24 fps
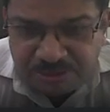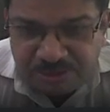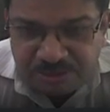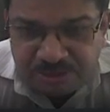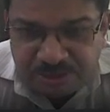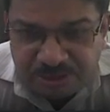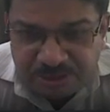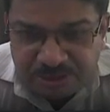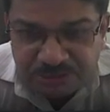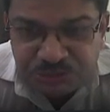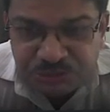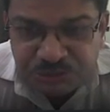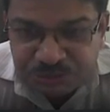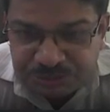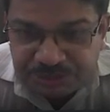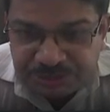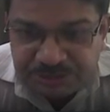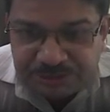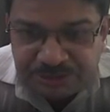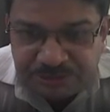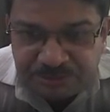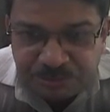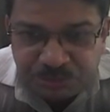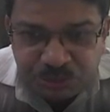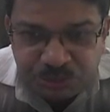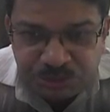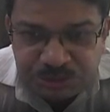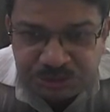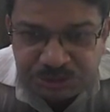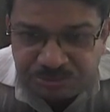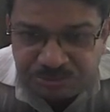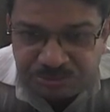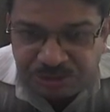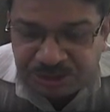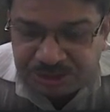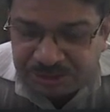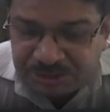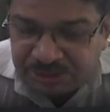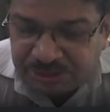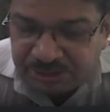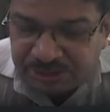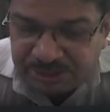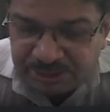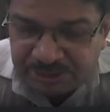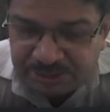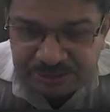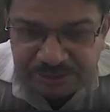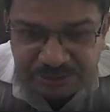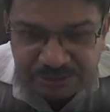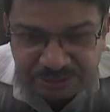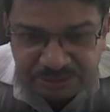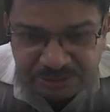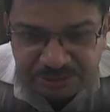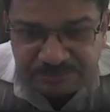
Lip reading: associated mode shape vector, and